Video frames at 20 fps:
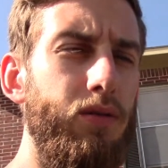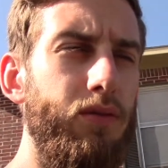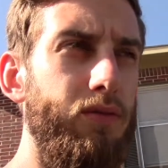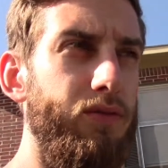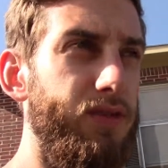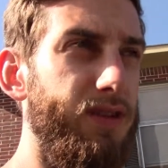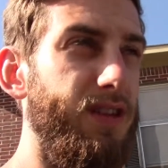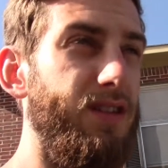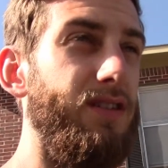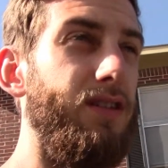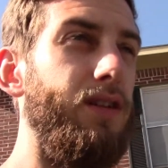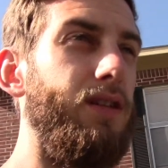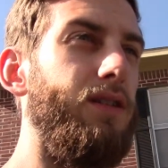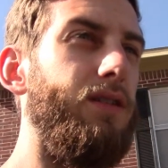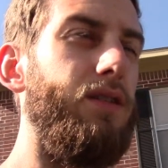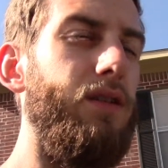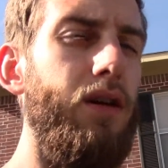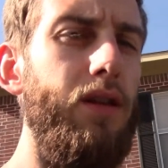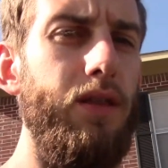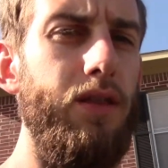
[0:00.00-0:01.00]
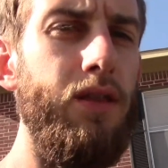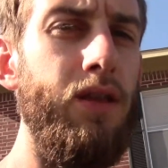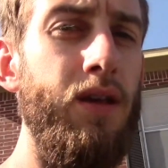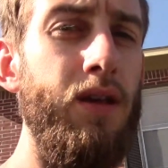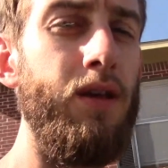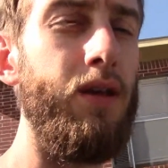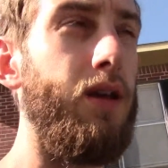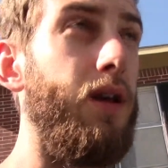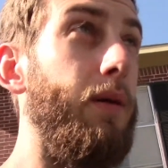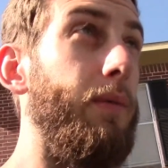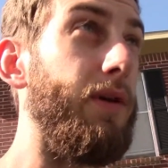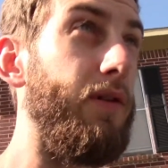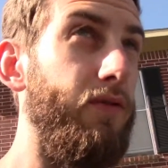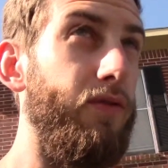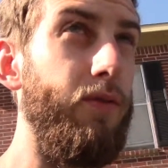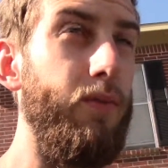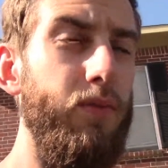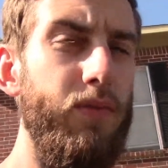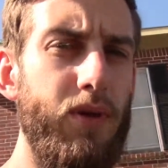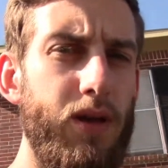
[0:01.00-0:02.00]
resistance on coming
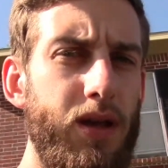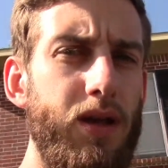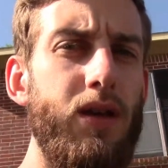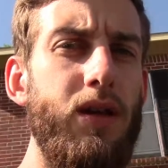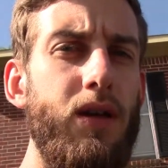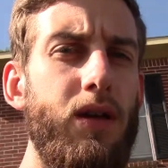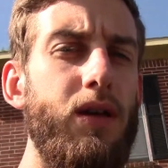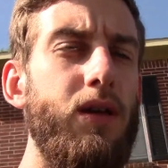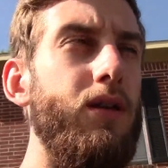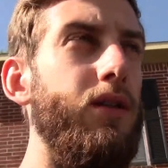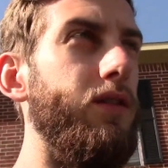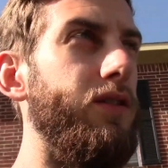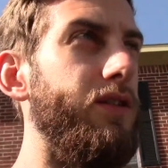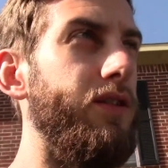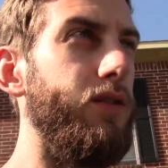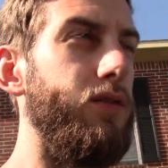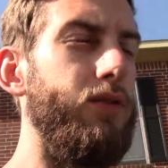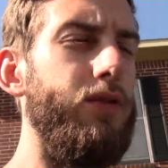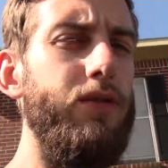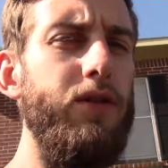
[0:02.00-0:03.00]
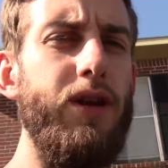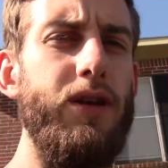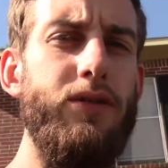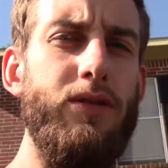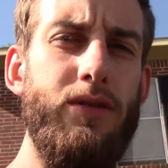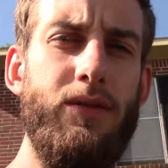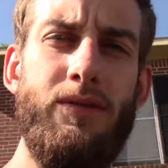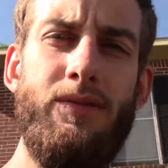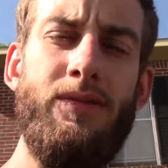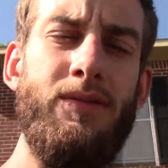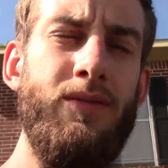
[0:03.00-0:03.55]
from a single direction.